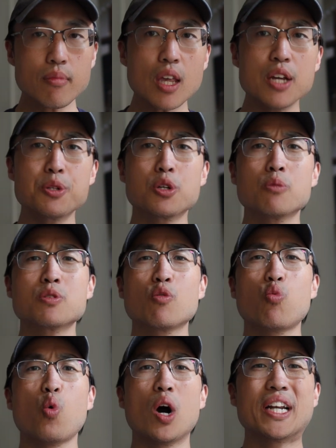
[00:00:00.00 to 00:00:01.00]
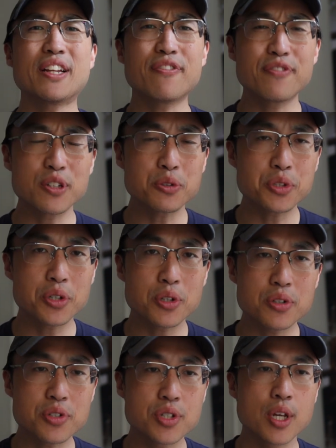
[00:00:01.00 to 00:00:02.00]
In terms of what it
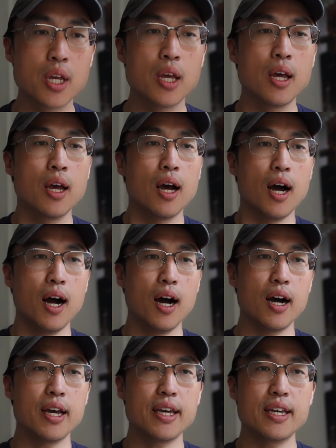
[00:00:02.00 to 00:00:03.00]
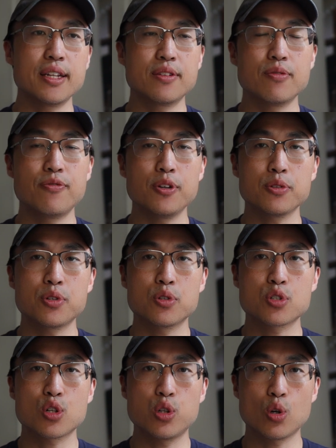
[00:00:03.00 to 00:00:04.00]
filters
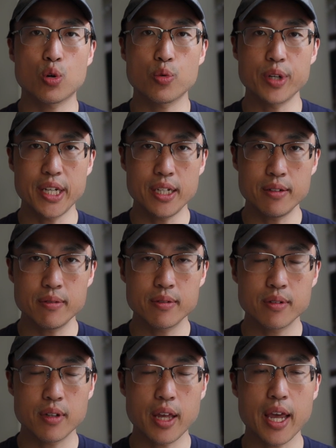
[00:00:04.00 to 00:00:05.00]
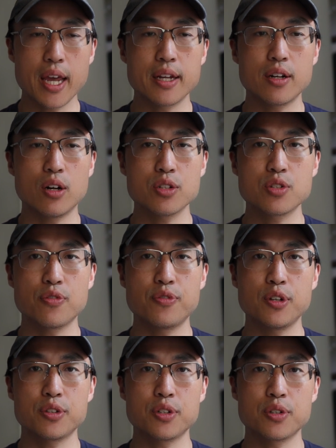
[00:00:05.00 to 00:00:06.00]
chlorine, and it also
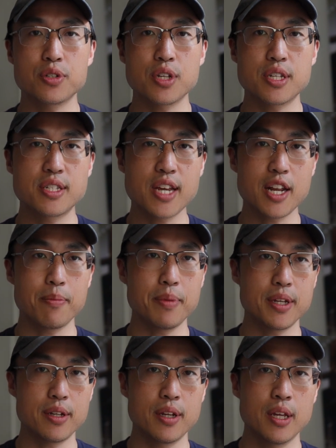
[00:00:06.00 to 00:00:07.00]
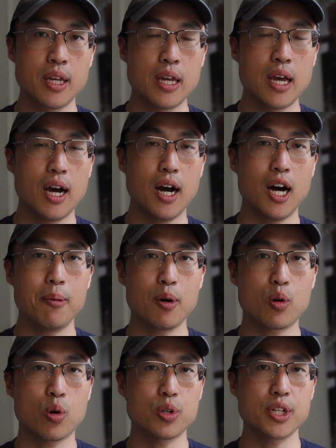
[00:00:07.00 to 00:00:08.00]
filters sediment.
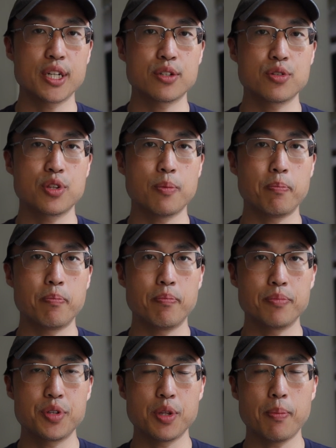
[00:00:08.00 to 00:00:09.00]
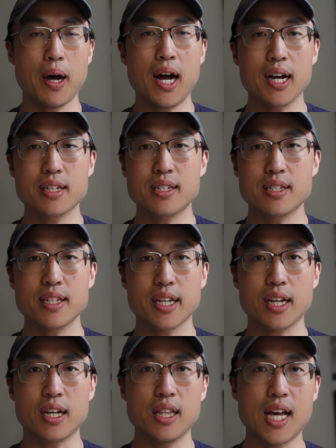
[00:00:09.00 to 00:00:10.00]
According to the box, it's like
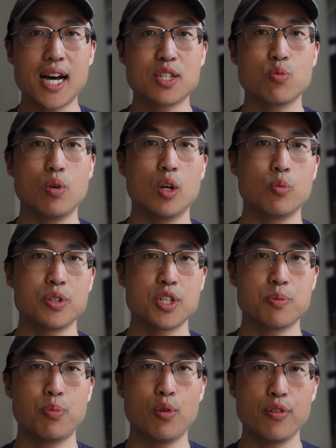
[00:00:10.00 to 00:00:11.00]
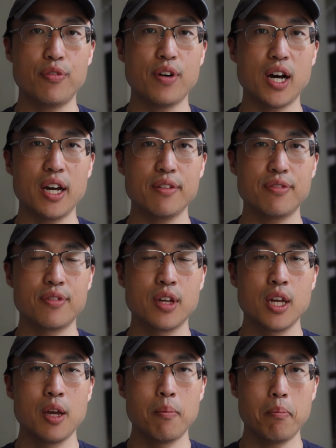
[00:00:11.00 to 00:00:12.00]
a class 1, which is 0.5
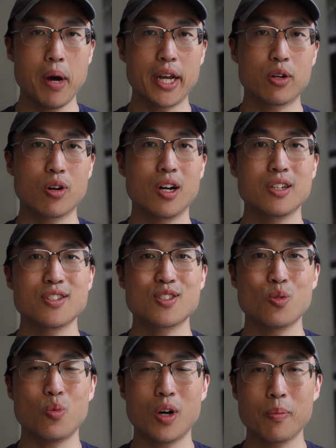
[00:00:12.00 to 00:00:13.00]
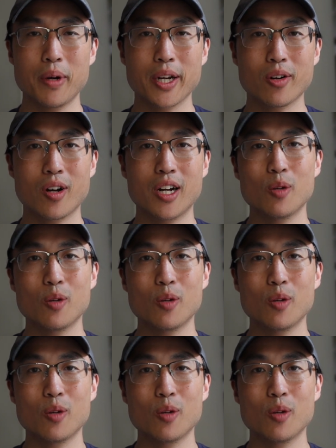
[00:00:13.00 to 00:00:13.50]
microns to 1 micron.